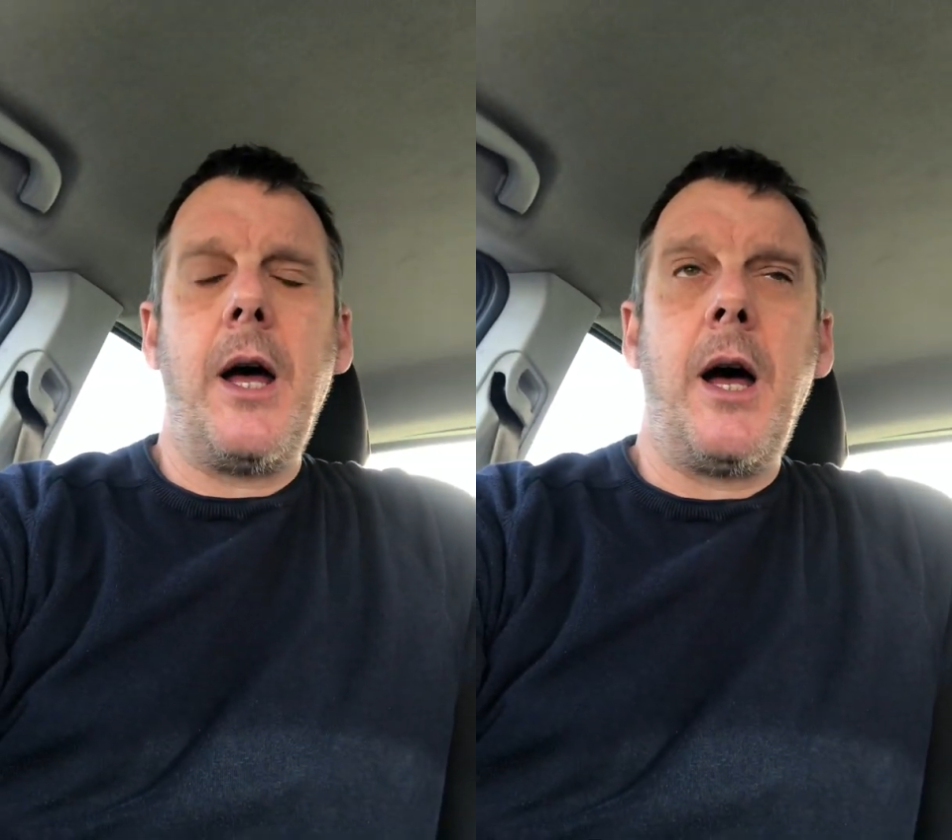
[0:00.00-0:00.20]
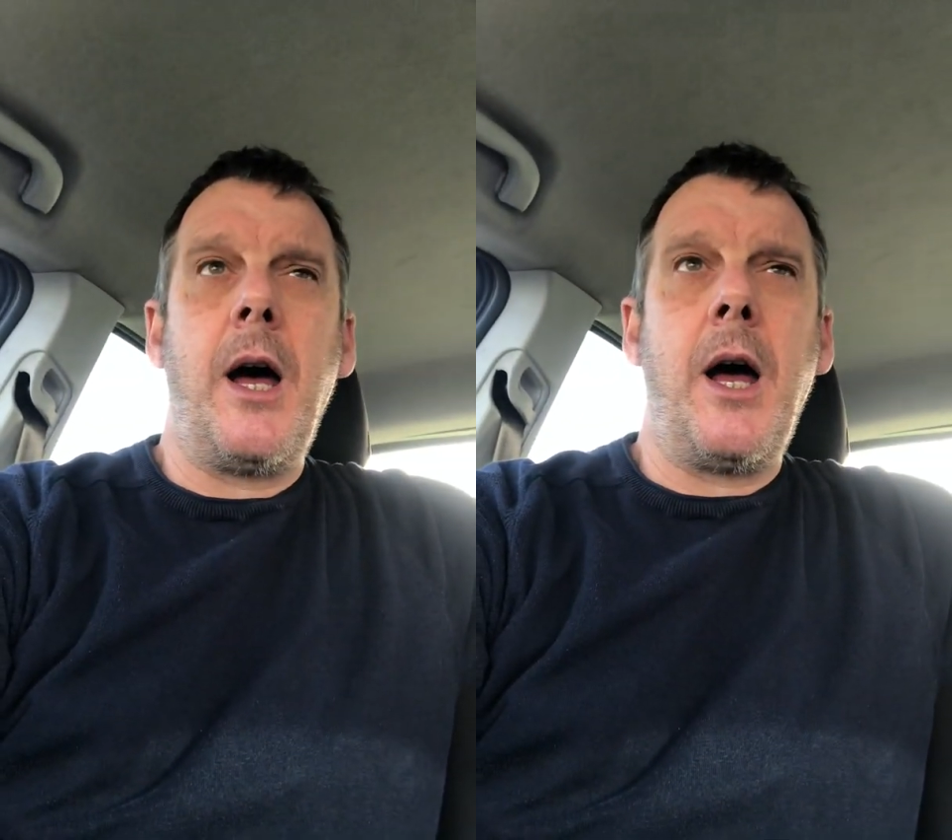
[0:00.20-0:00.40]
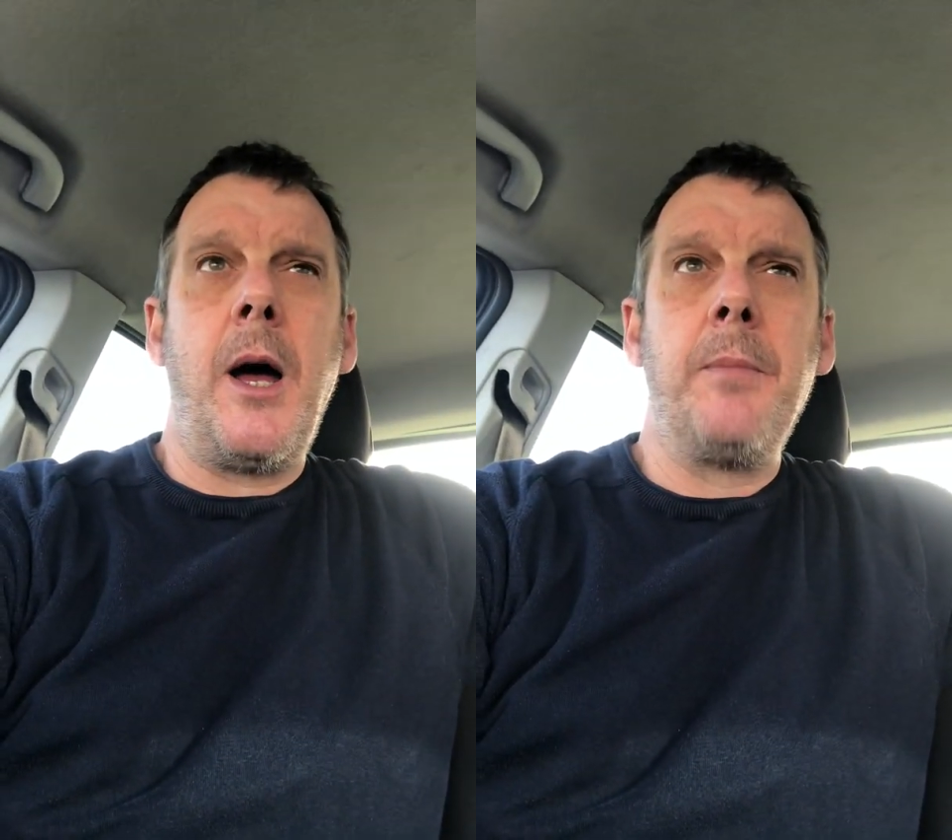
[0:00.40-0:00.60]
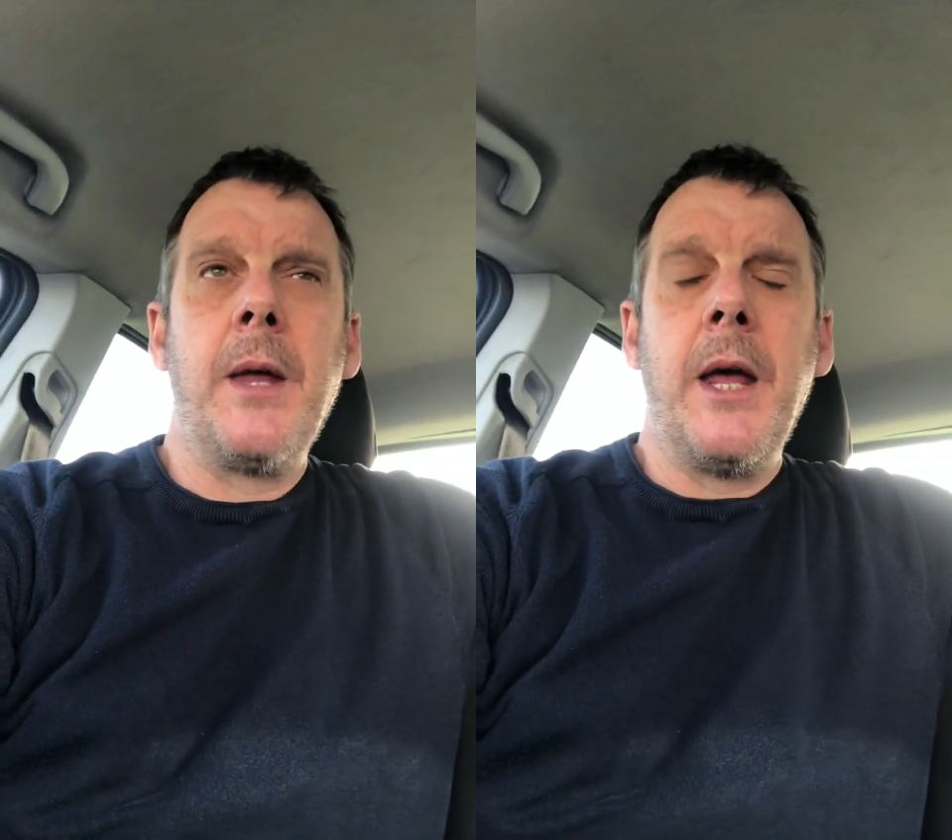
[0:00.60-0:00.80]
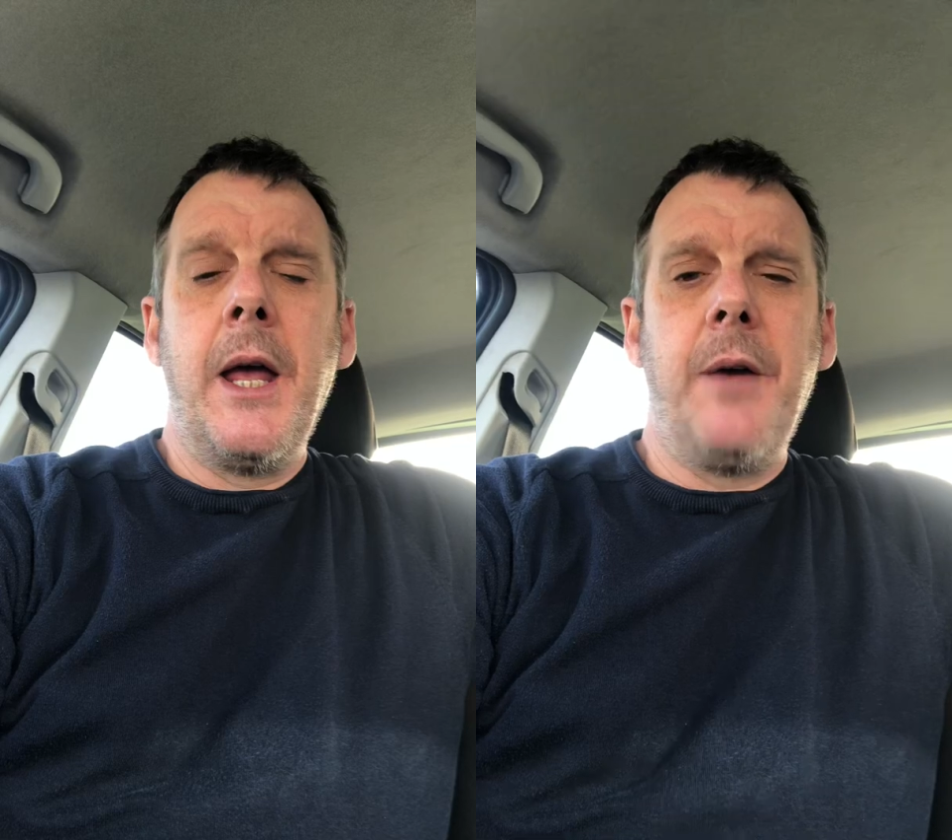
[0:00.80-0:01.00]
Um,
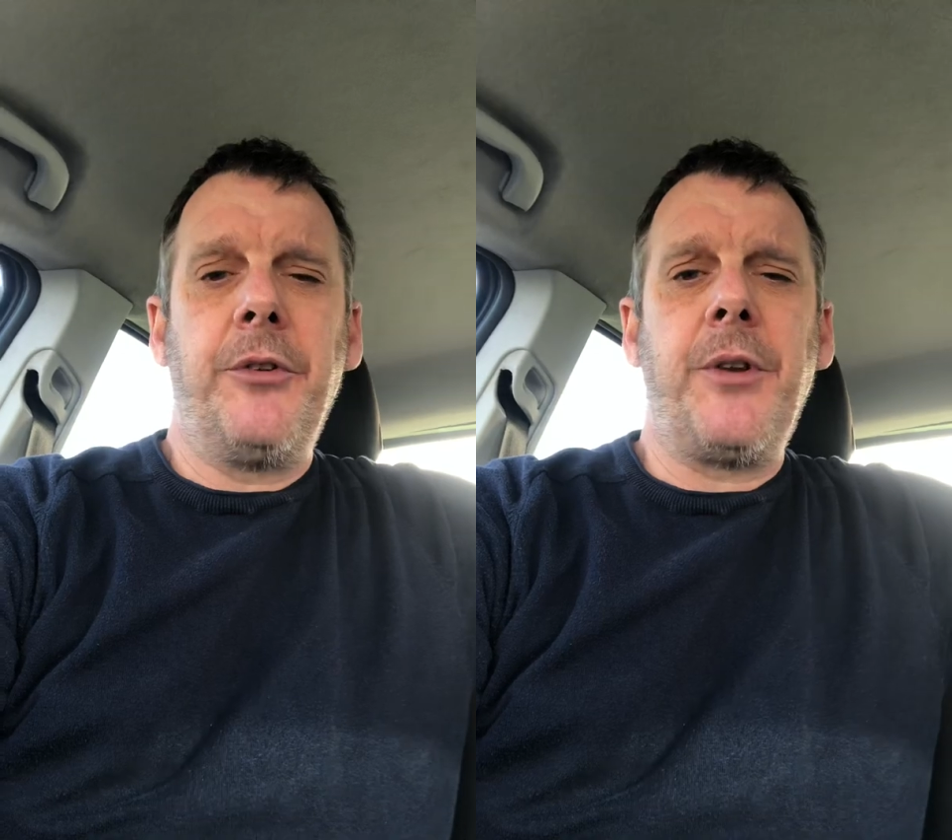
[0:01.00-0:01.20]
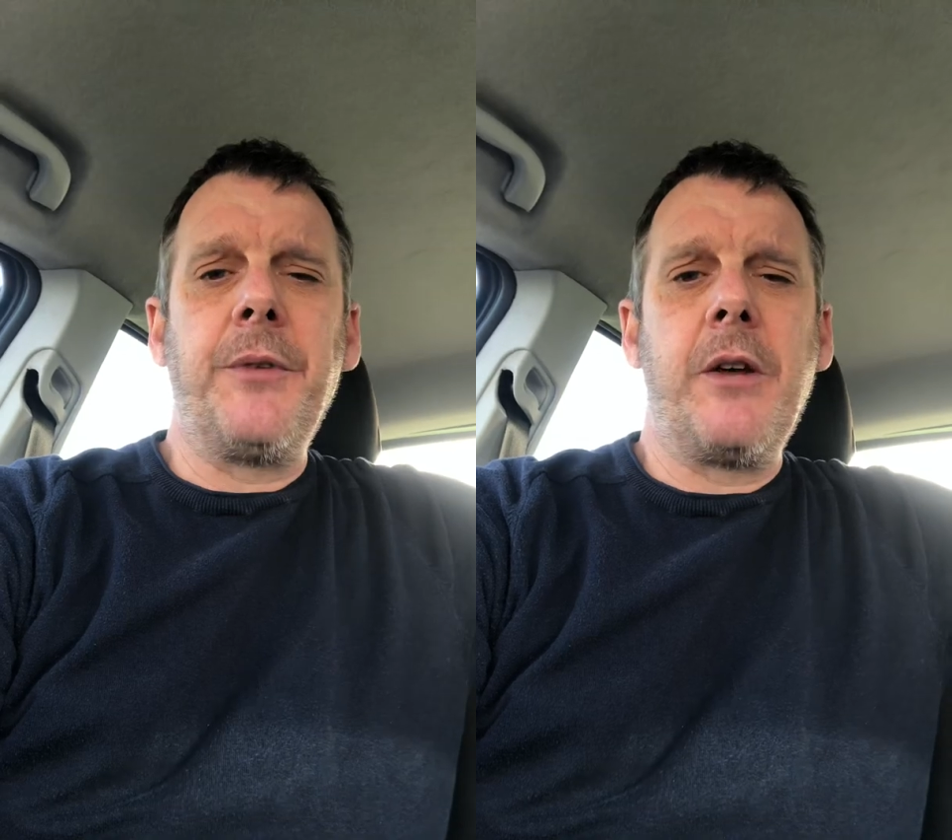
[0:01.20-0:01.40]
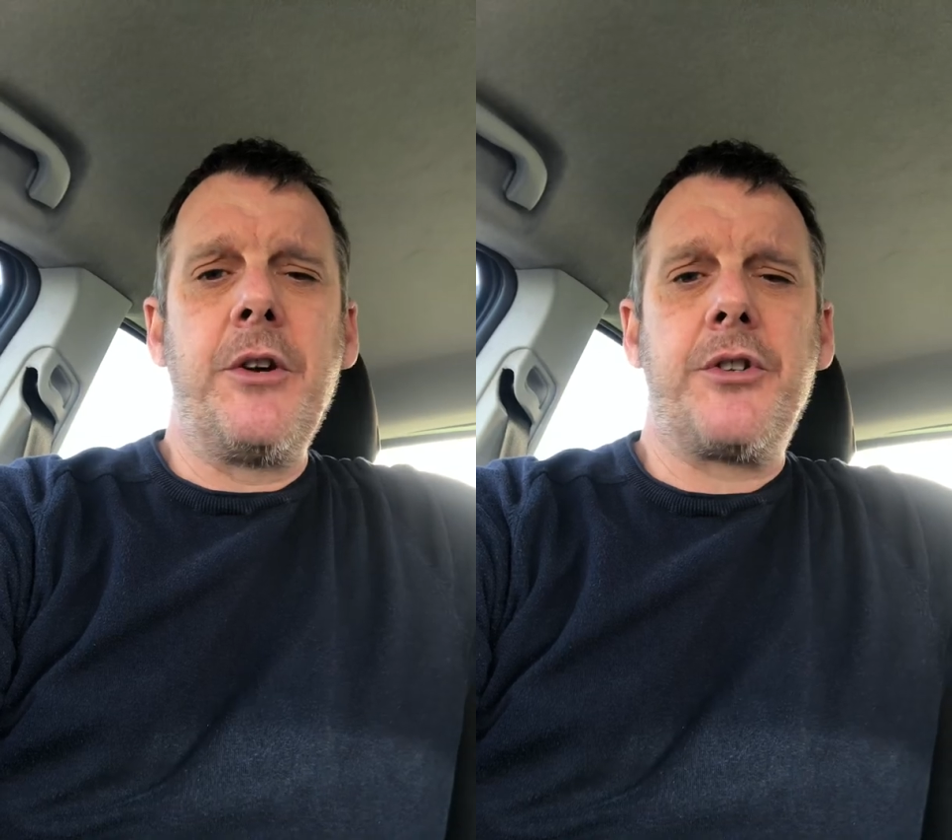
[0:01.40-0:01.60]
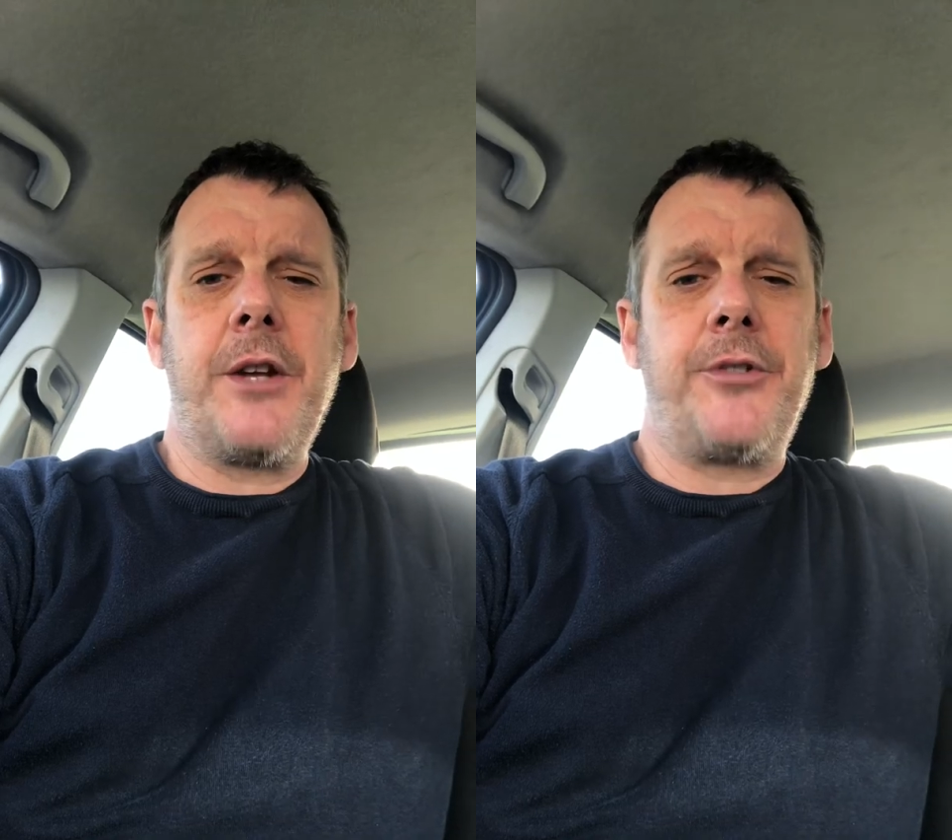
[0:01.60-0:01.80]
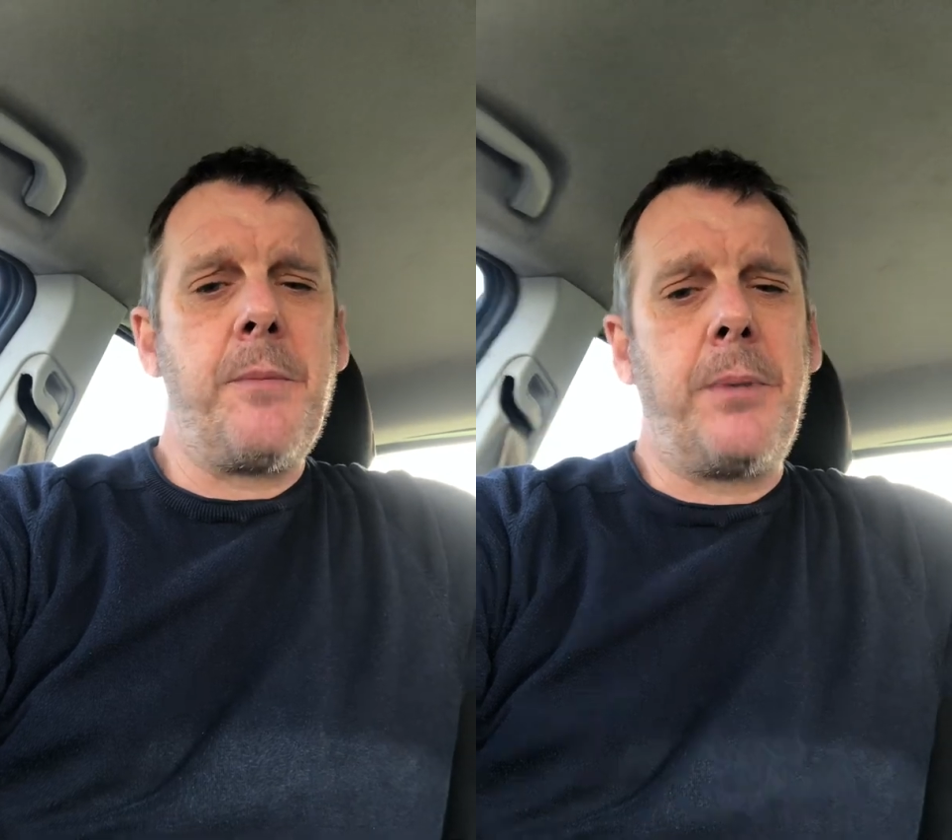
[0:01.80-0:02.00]
if it's something you're interested in,